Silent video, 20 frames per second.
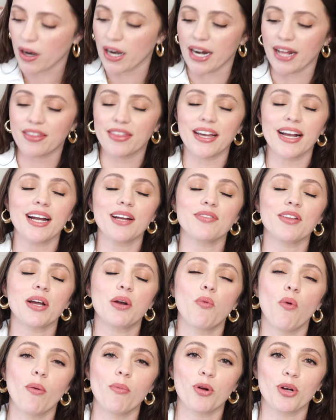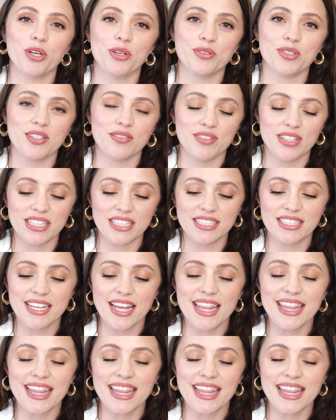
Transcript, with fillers: right, I think I have like one more use of this.